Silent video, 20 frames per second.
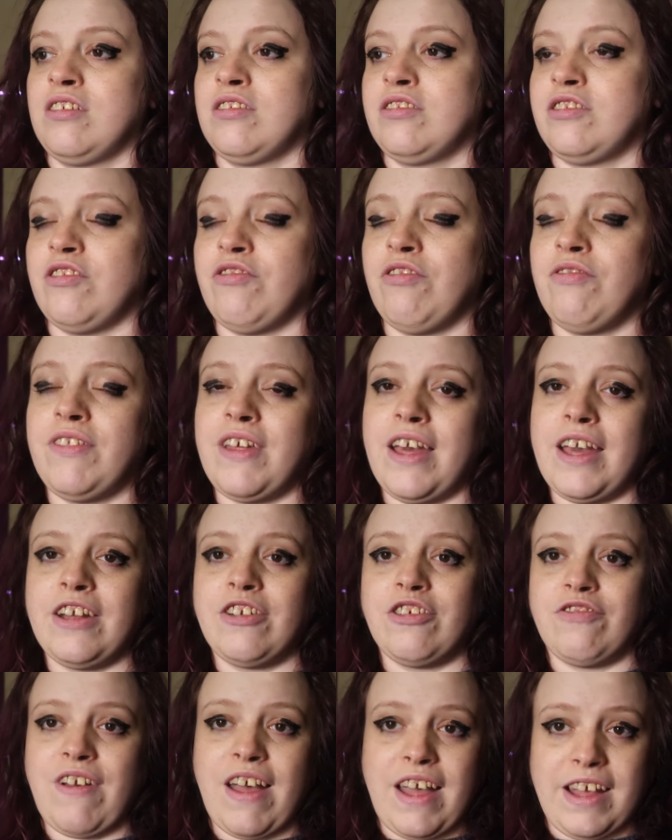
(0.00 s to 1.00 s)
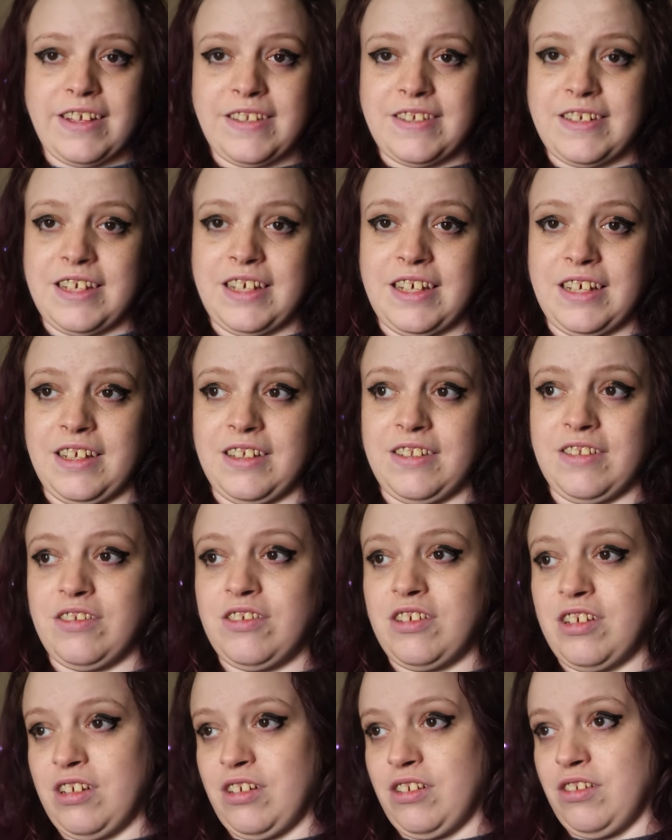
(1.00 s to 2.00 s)
So from the age of 18
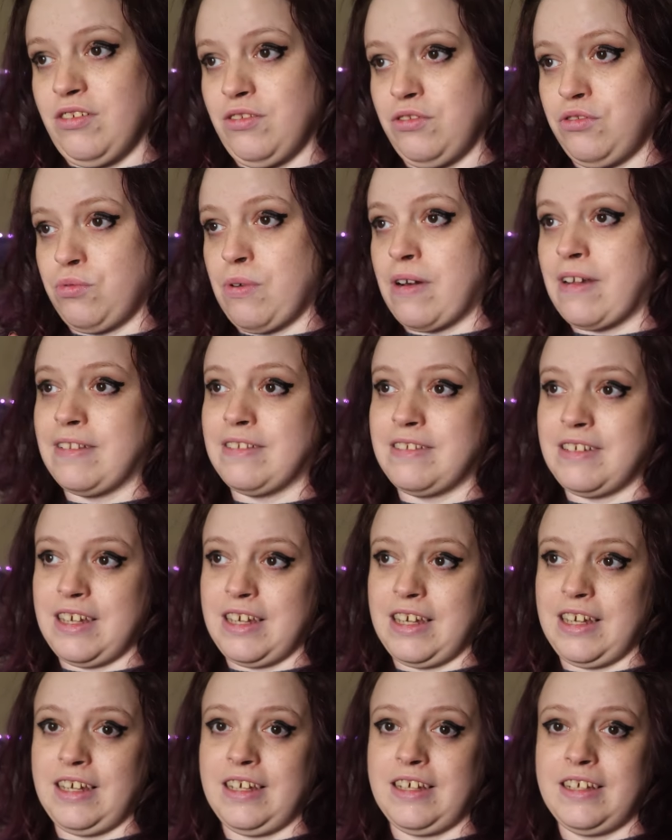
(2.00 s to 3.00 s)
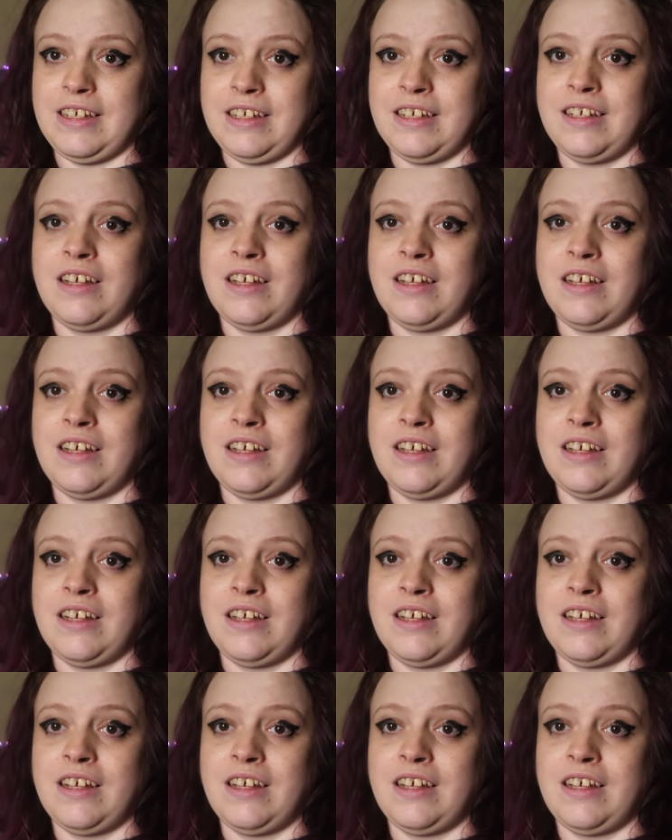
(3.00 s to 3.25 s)
till 20,